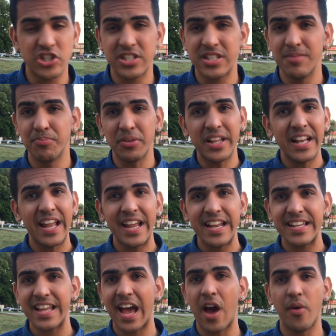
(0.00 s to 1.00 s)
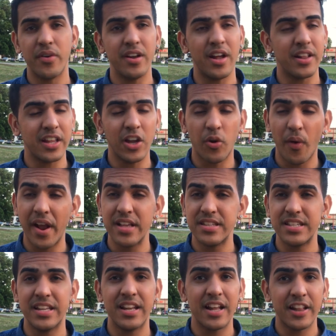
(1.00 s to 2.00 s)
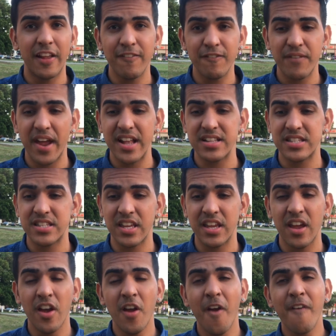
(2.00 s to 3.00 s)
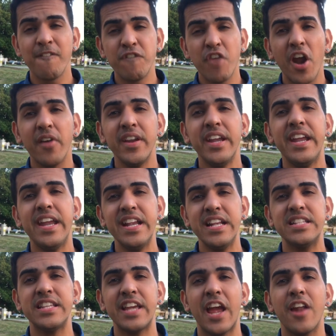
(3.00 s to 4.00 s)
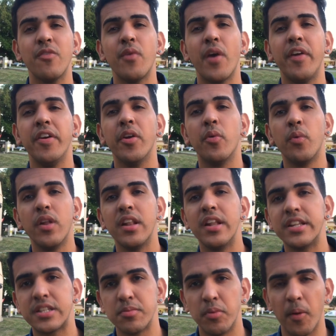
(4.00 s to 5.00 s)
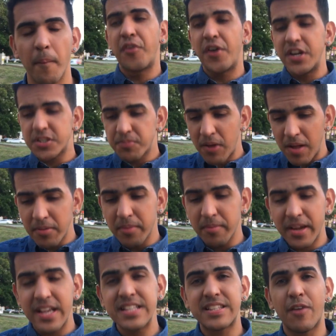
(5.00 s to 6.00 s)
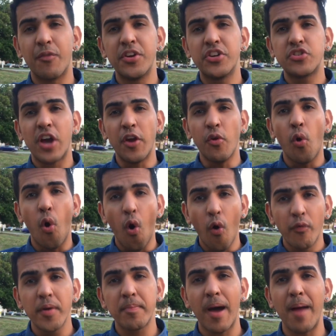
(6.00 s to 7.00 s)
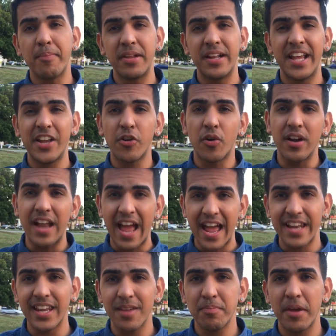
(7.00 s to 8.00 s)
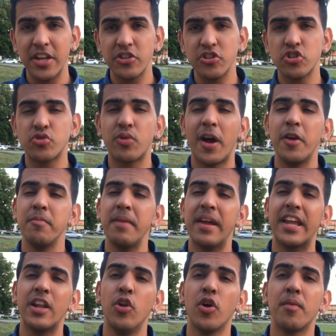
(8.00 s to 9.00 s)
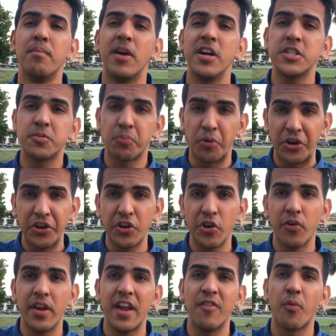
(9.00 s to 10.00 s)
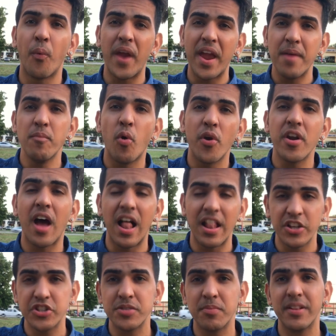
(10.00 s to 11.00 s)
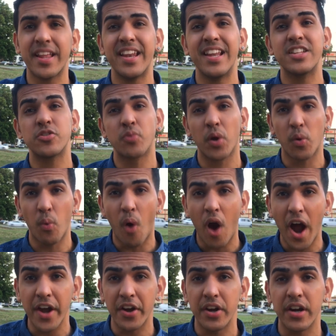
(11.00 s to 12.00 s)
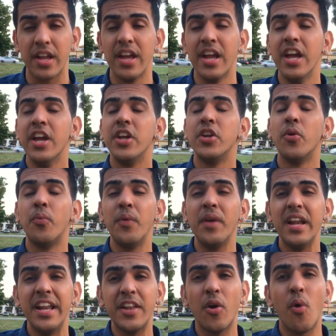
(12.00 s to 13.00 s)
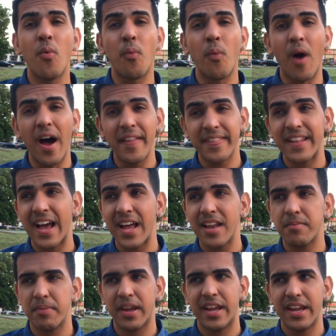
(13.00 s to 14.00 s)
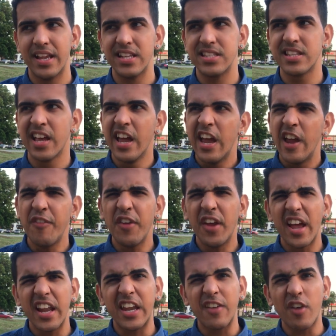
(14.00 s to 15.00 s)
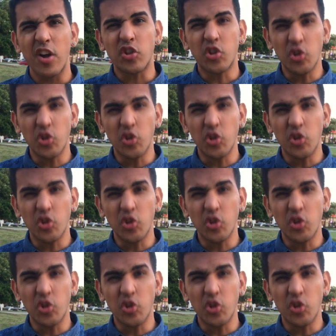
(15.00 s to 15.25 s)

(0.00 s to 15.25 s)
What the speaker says: It's simply laid down, nothing crazy, nothing fancy. Very easy and very relatable. First problem is that we try to overpopulate our landing pages, try to make it look much prettier and way more knowledgeable than it's required. You really don't want that, because if you're gonna give out